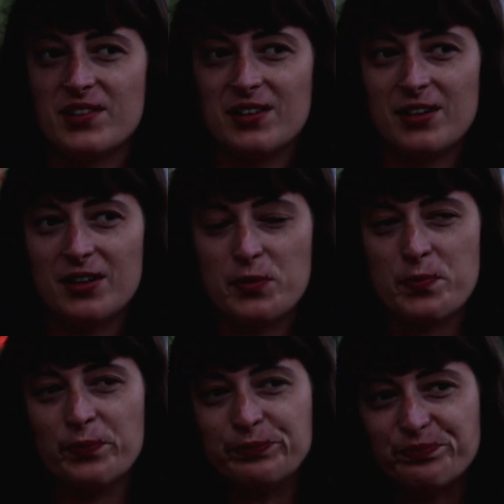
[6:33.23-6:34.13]

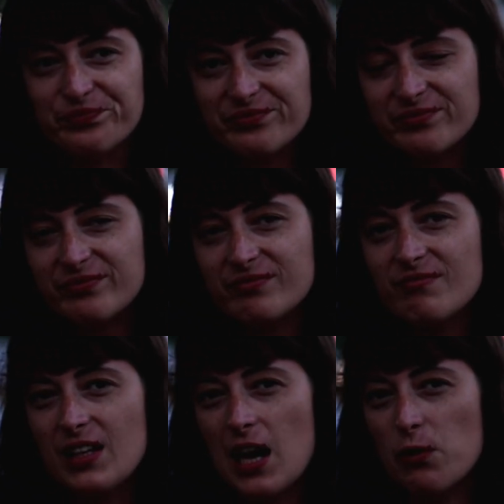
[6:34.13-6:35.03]

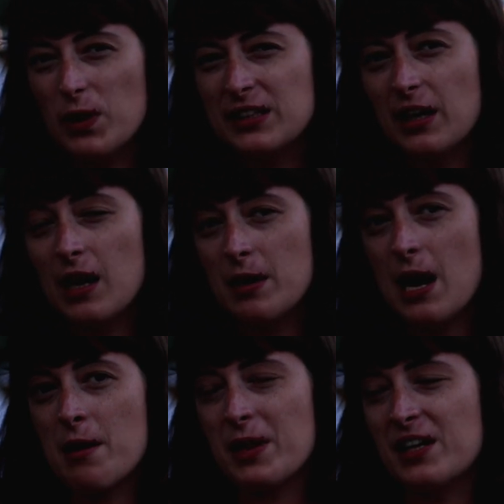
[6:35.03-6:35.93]
I
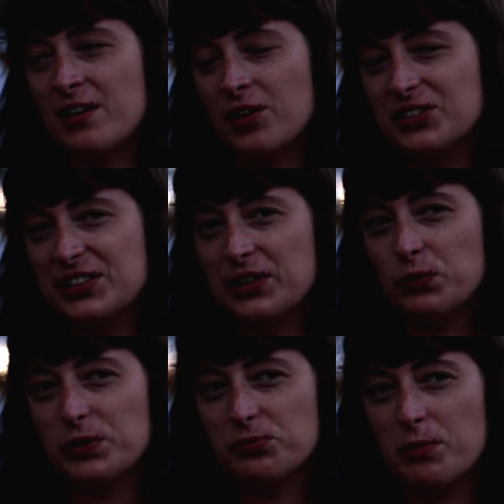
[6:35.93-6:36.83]
met in a
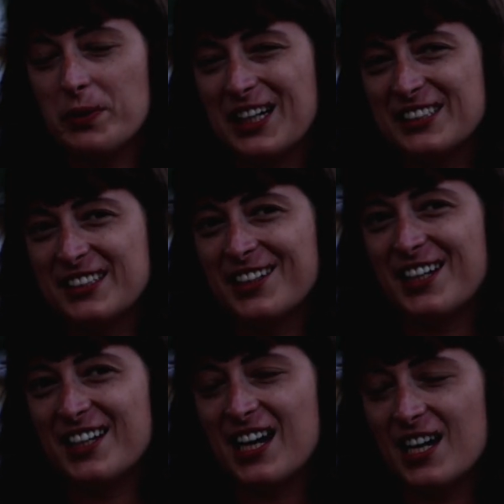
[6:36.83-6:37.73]
hostel with one
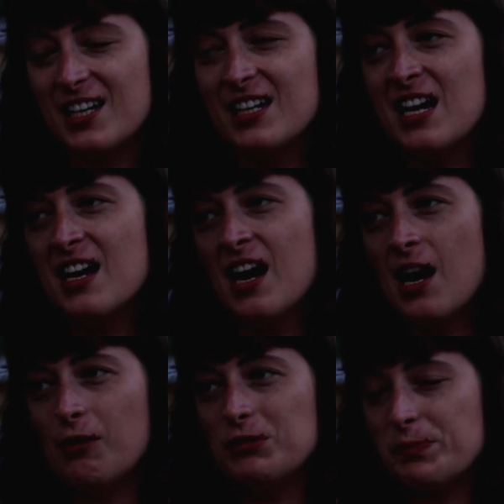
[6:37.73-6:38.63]
Pakistani guy,
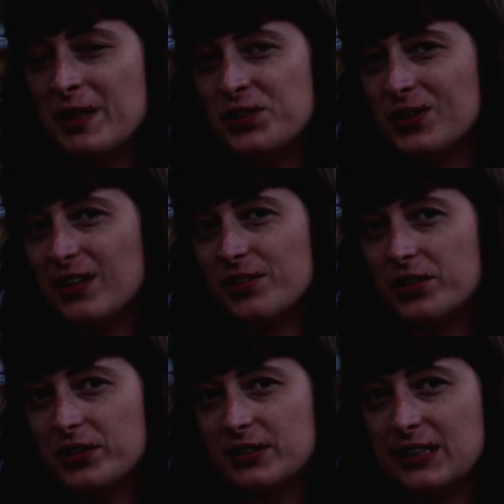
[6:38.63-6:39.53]
and we spent
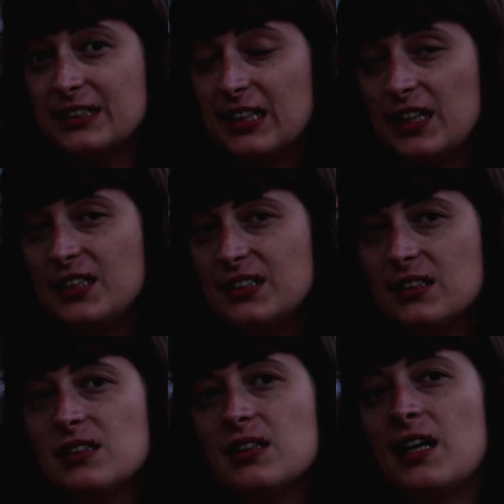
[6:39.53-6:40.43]
together 6
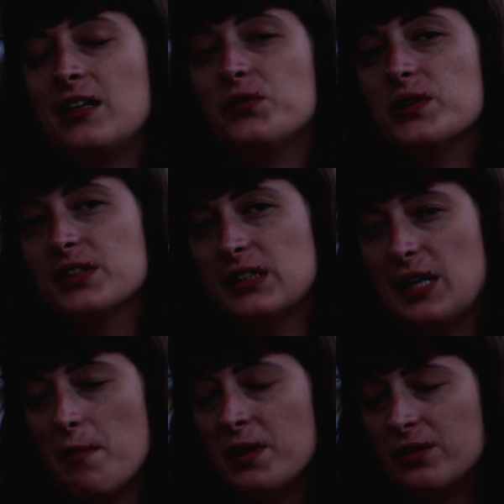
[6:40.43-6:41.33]
days, and it
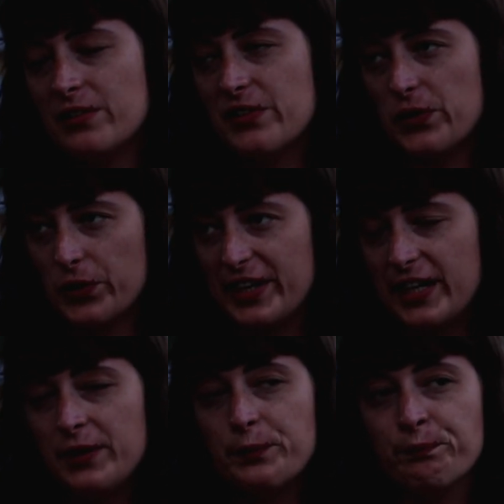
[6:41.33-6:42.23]
happened on the third
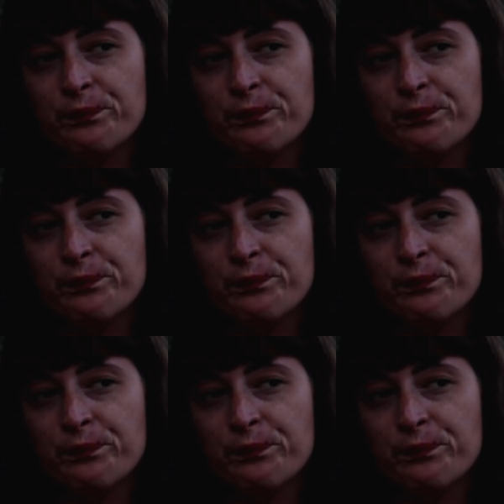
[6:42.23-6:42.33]
day.